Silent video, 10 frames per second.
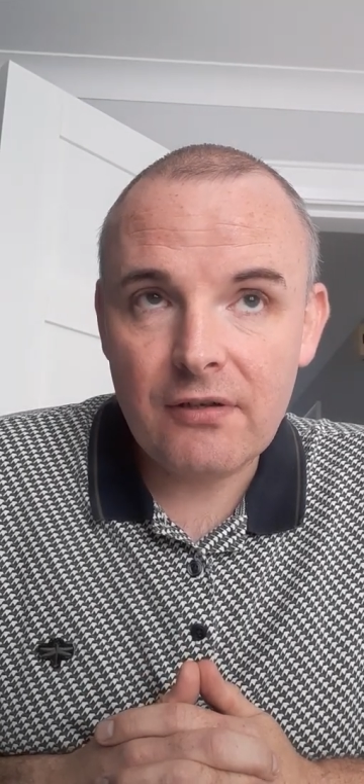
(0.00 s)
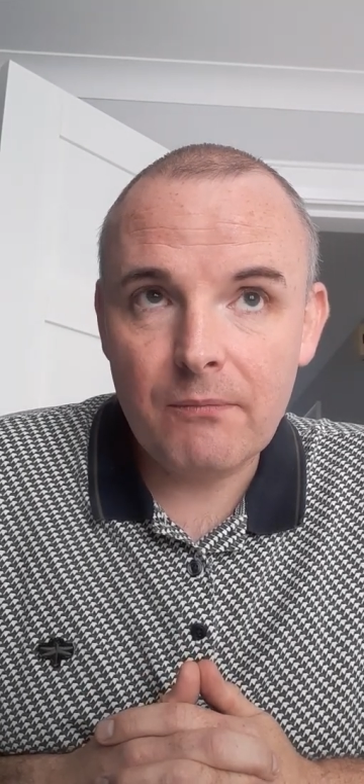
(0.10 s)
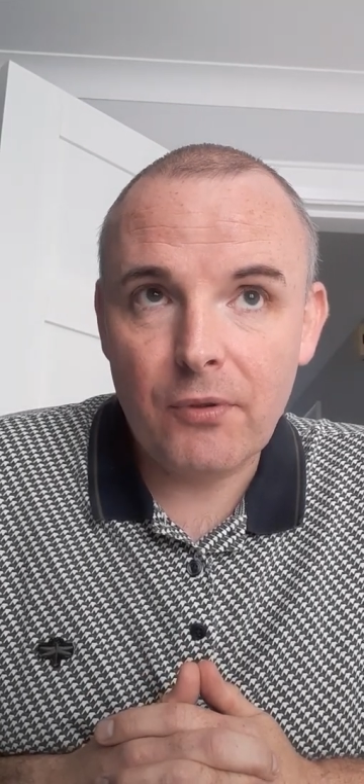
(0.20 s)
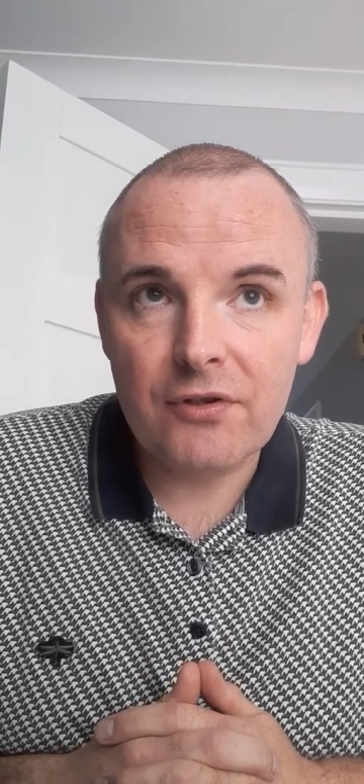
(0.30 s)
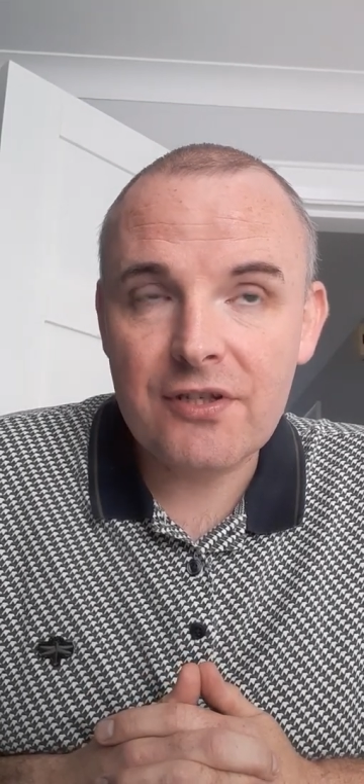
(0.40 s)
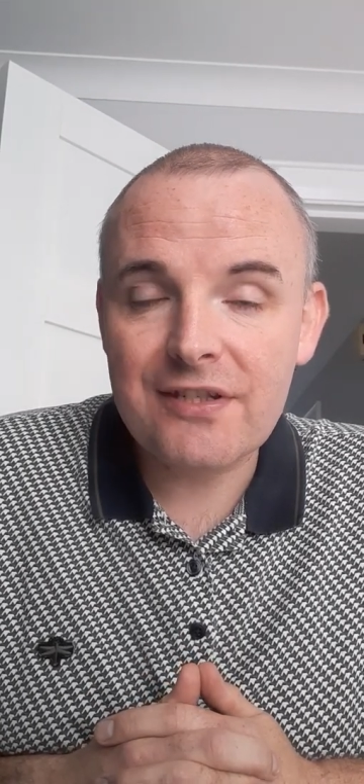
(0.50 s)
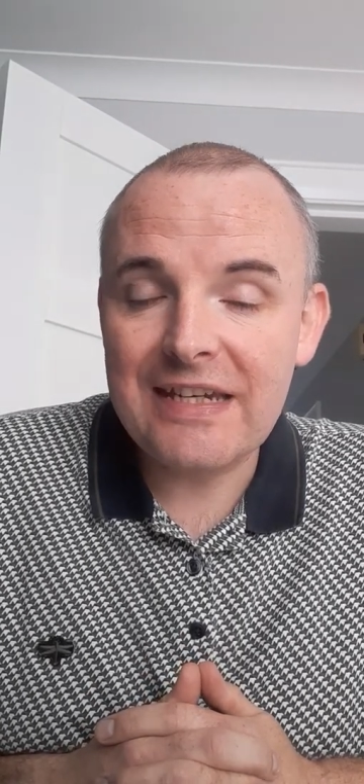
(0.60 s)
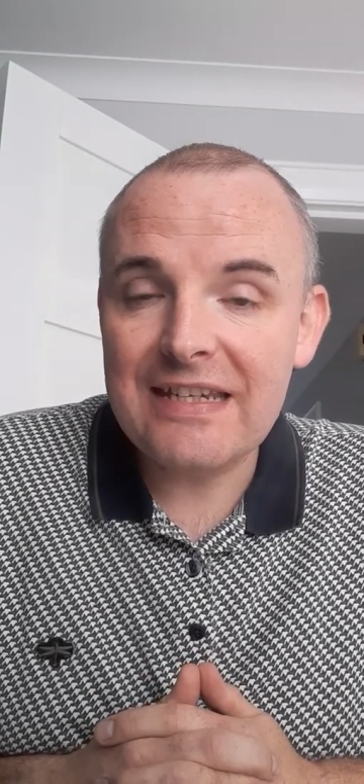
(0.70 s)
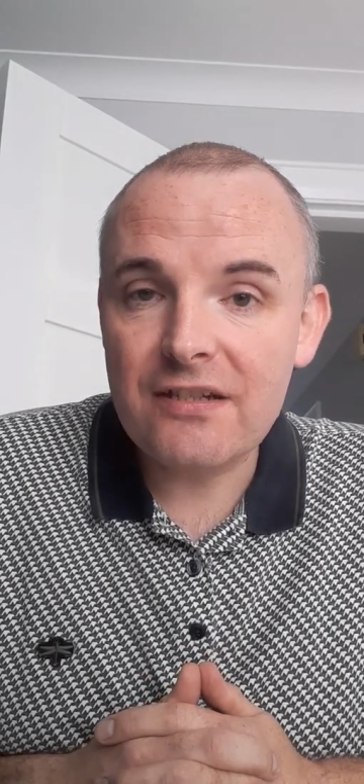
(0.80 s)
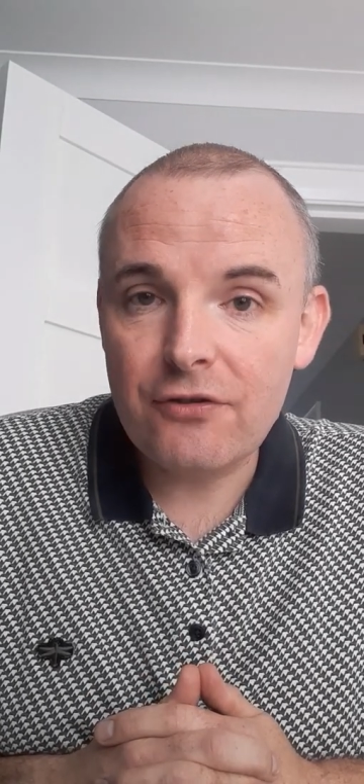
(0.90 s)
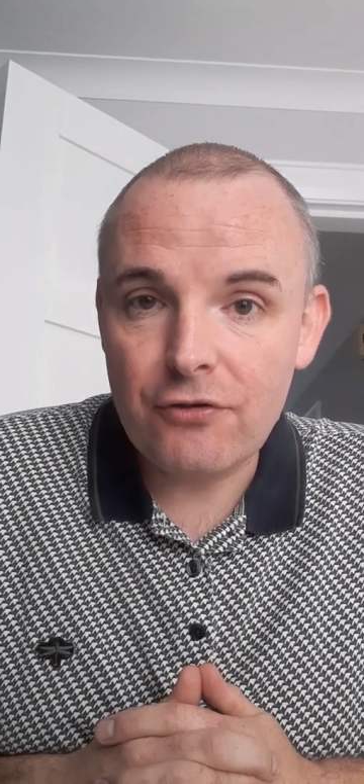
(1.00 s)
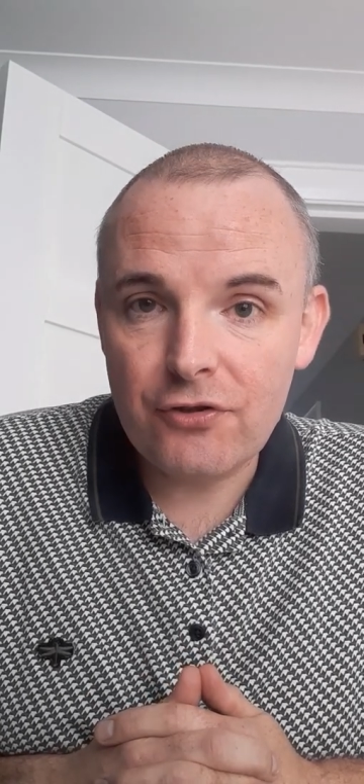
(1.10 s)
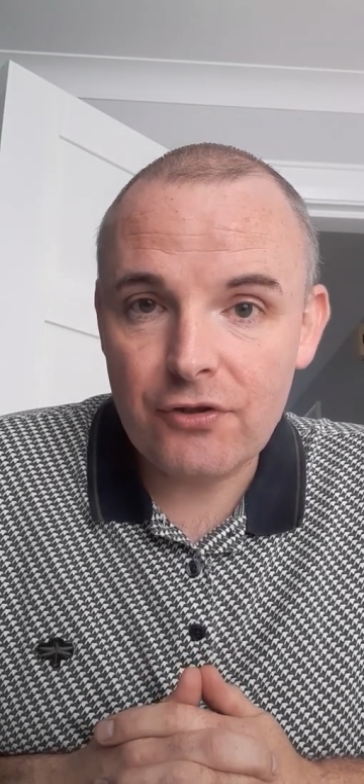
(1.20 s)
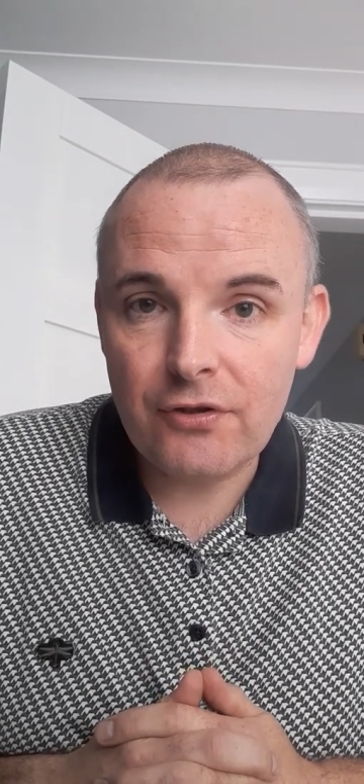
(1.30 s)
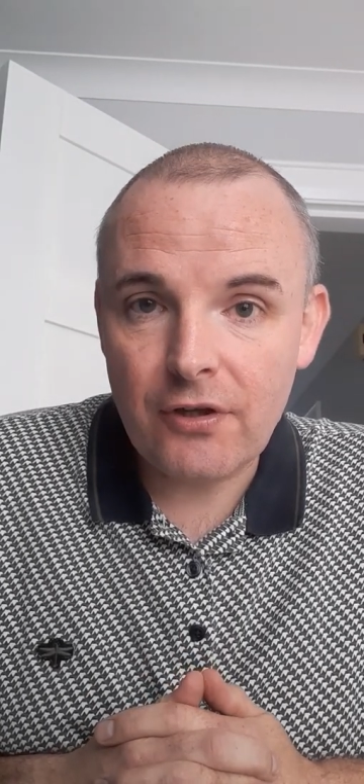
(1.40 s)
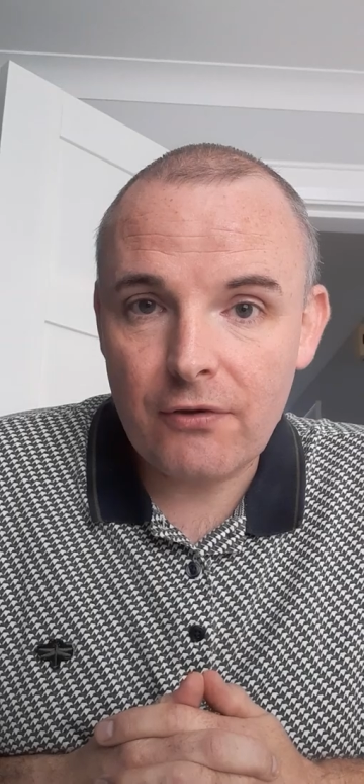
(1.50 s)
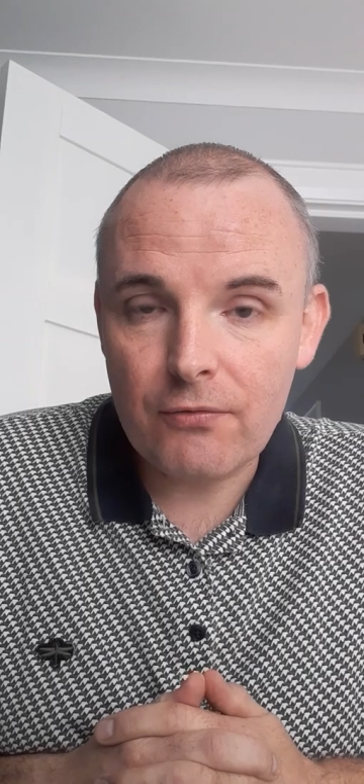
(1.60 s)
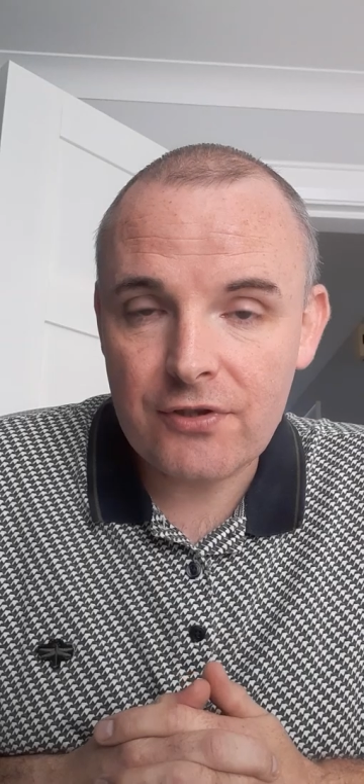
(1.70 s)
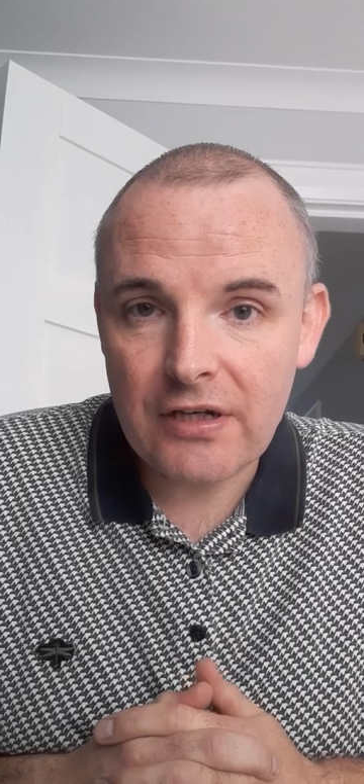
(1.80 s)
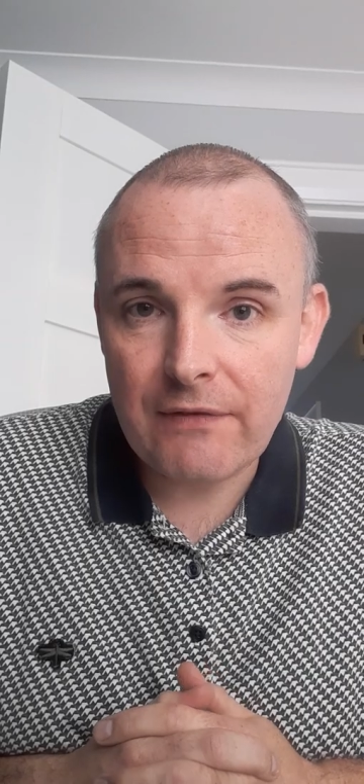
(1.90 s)
but ceased using
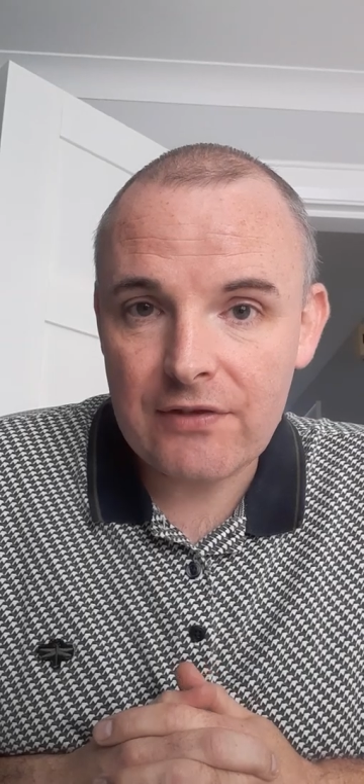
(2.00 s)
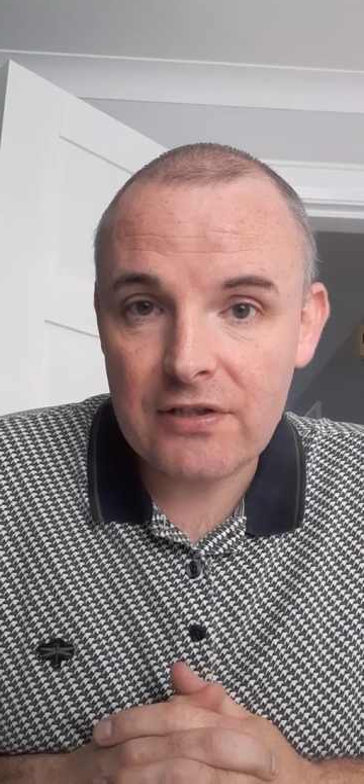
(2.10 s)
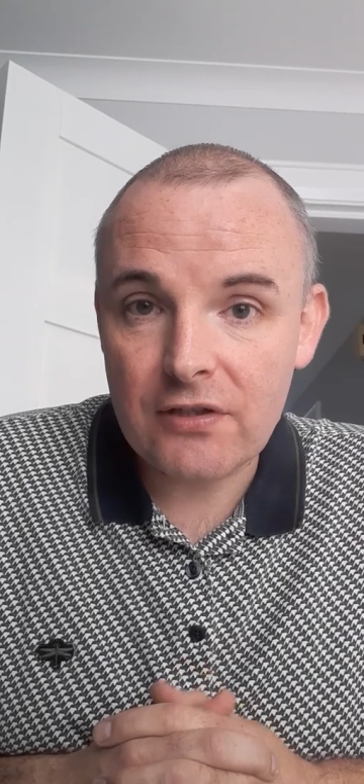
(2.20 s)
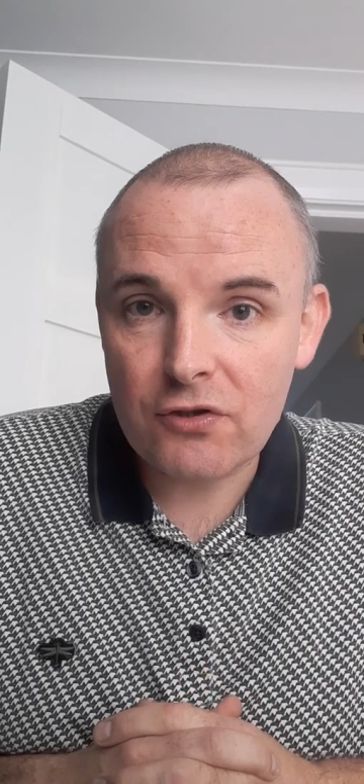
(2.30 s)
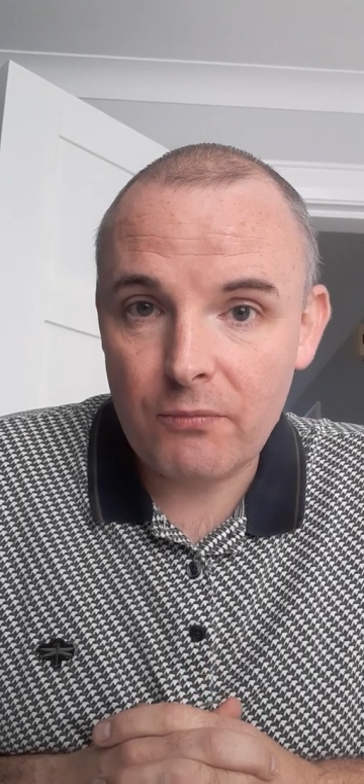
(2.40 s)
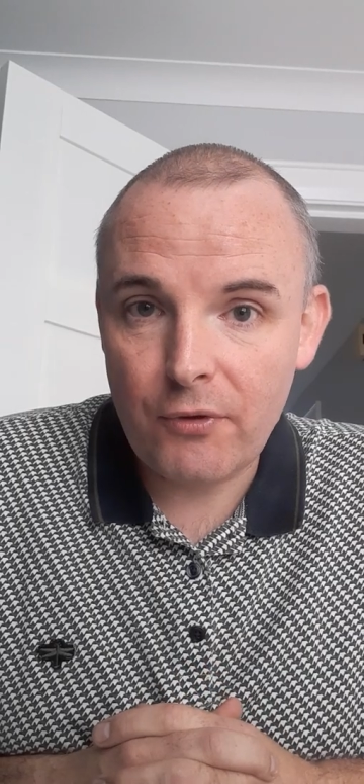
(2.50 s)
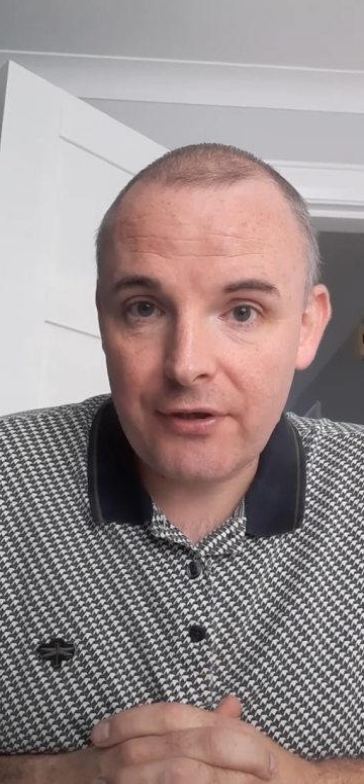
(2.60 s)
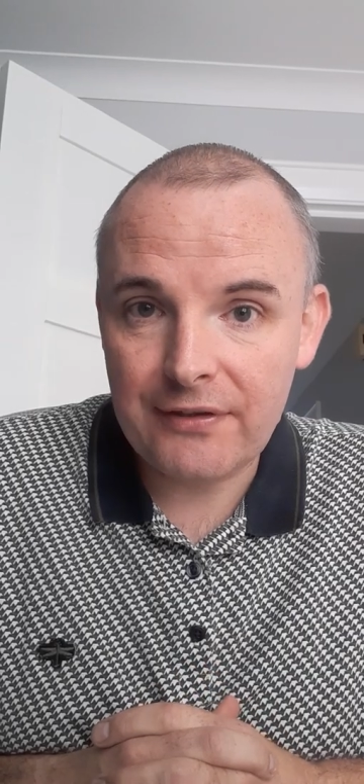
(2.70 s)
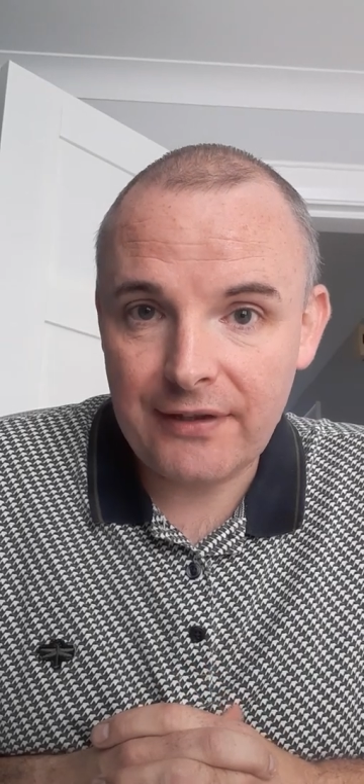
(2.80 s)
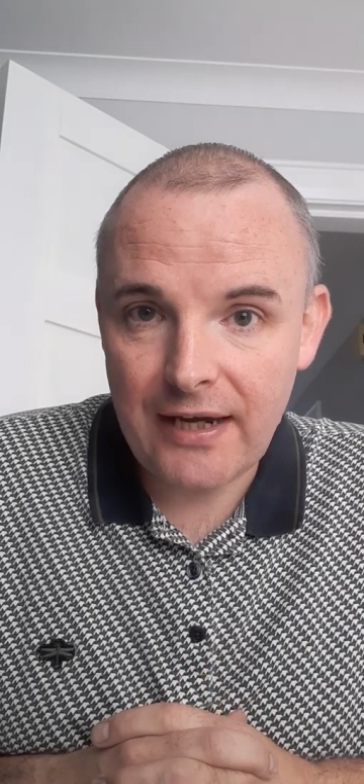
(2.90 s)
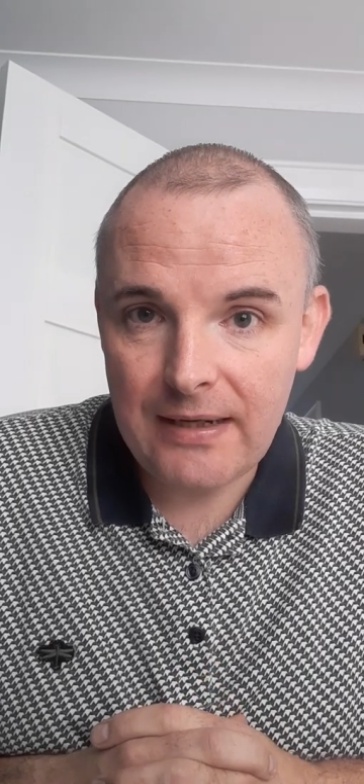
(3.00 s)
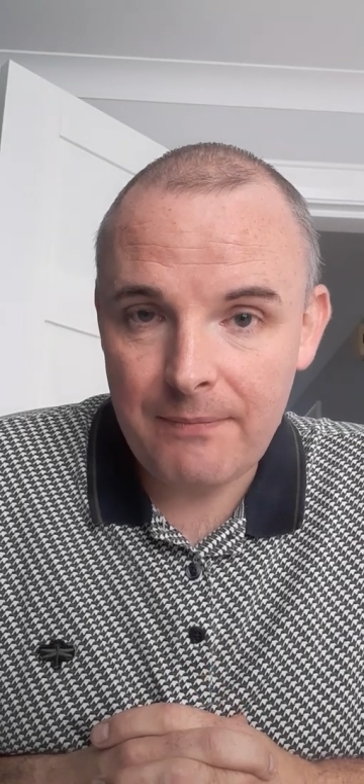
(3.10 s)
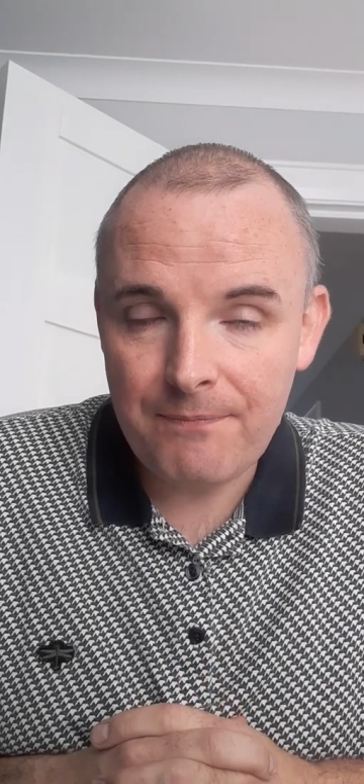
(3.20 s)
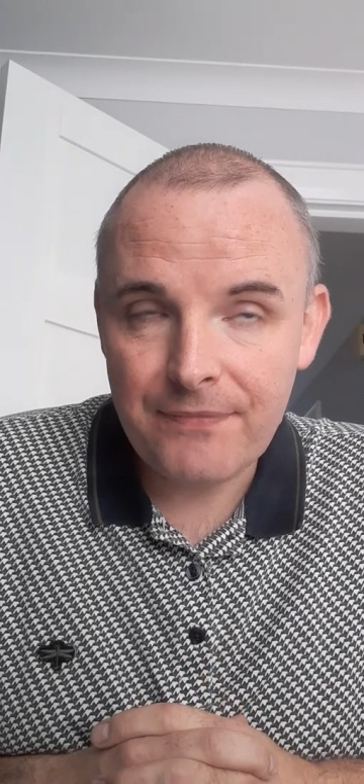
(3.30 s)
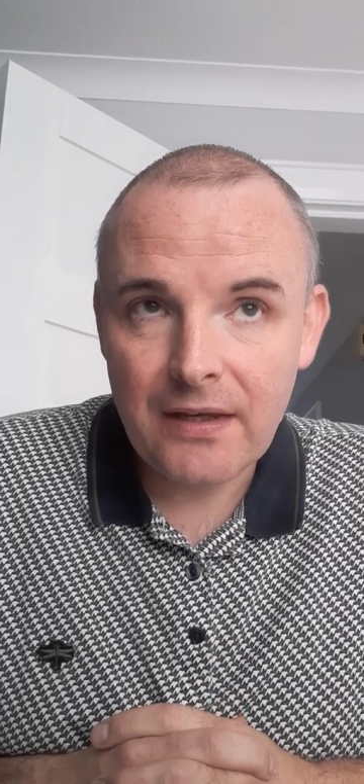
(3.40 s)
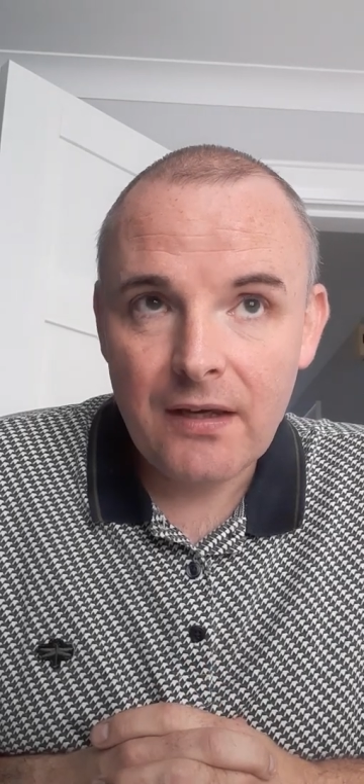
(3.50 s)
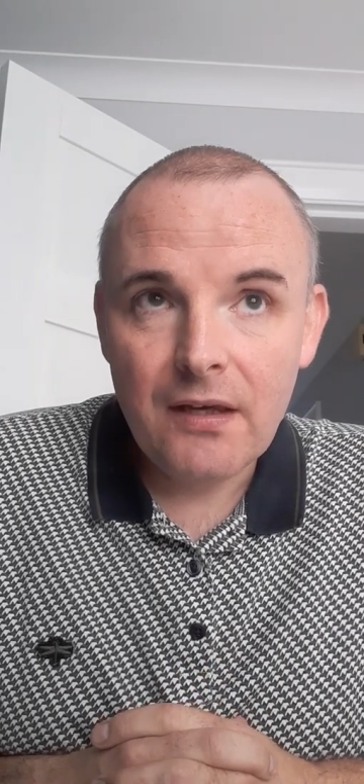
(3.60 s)
those services at some point in time.